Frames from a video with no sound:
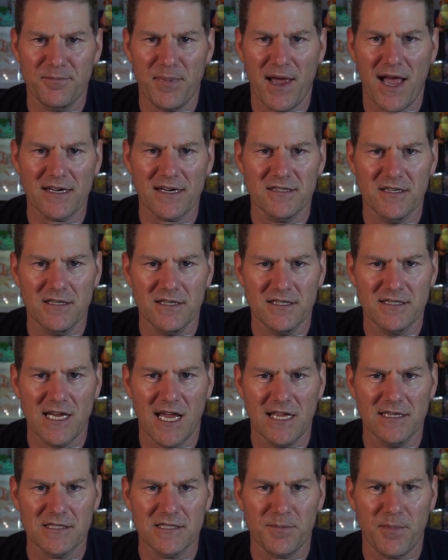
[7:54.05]
Back to the
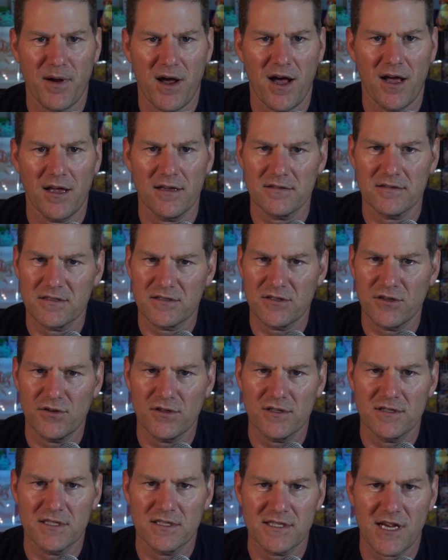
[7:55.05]
10th spot. Still a
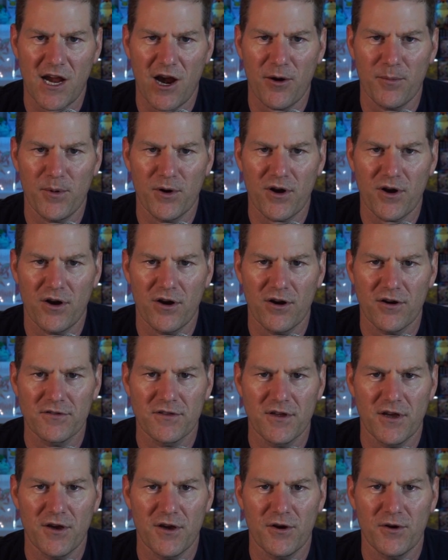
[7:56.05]
desirable card
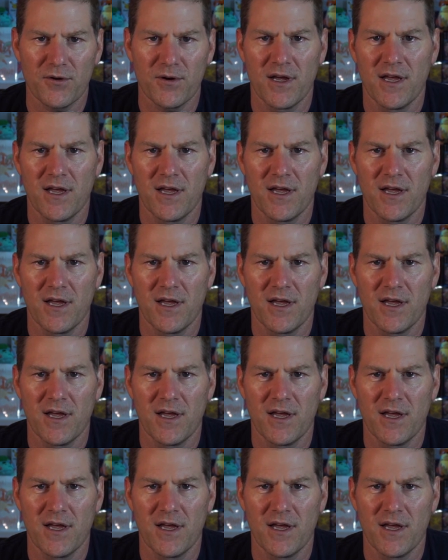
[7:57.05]
though.